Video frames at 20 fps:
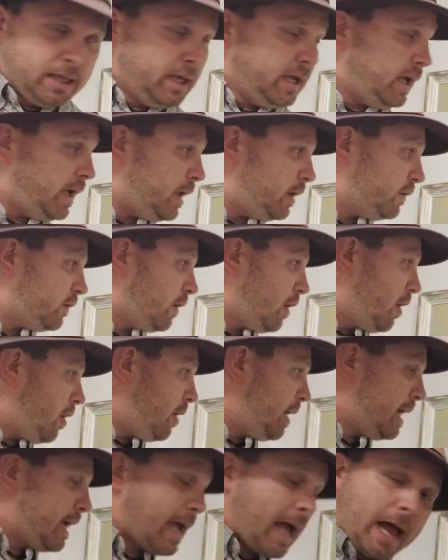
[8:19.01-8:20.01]
And so
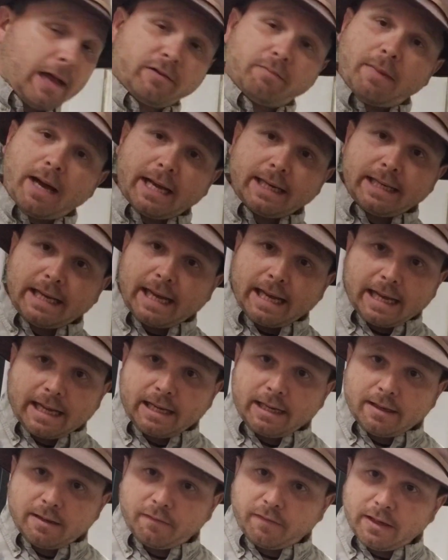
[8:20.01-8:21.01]
he asked my
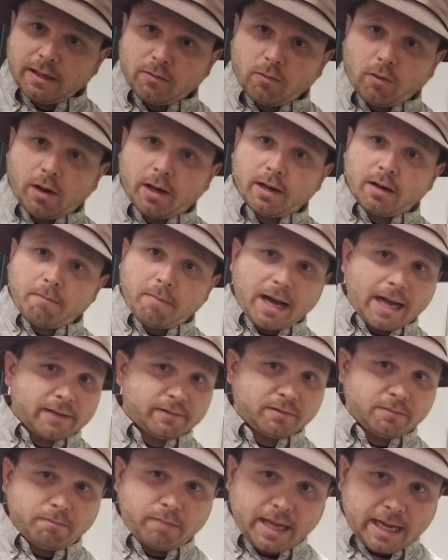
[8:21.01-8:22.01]
dad if he wanted to buy
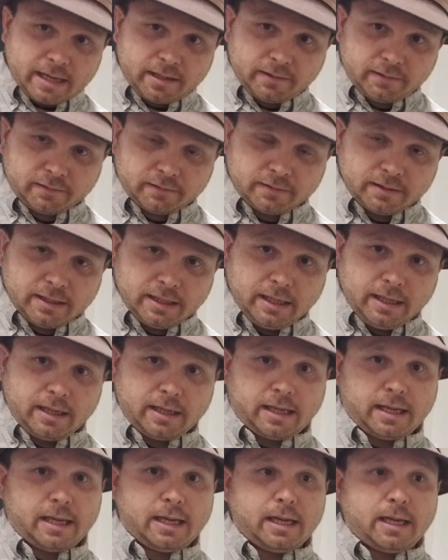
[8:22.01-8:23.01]
some paintings.
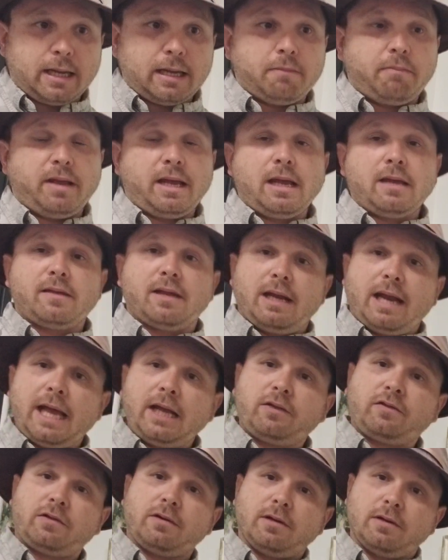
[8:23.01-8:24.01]
And being the
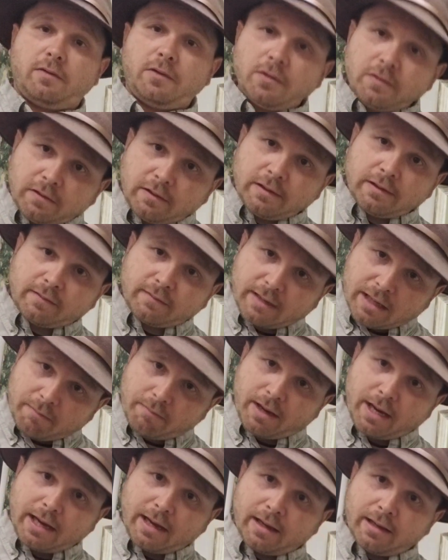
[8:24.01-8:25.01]
nature enthusiast that
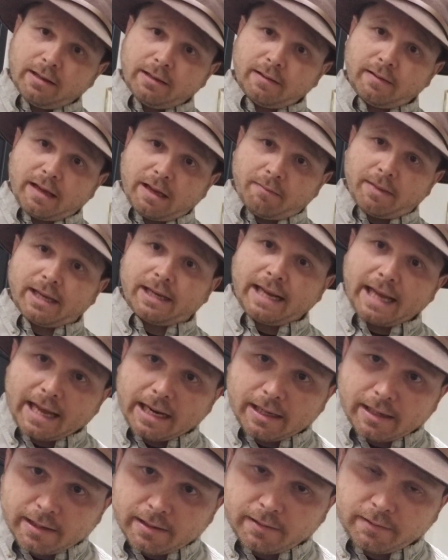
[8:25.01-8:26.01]
my
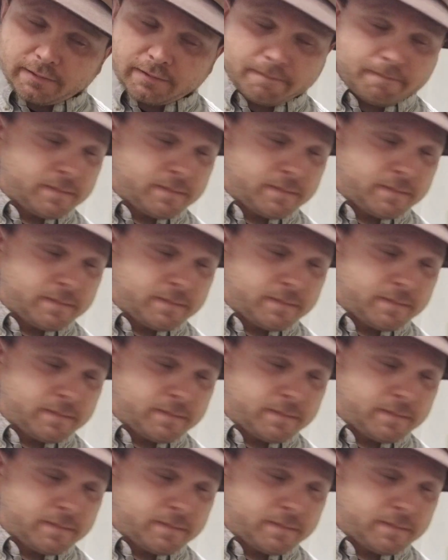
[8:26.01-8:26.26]
daddy is,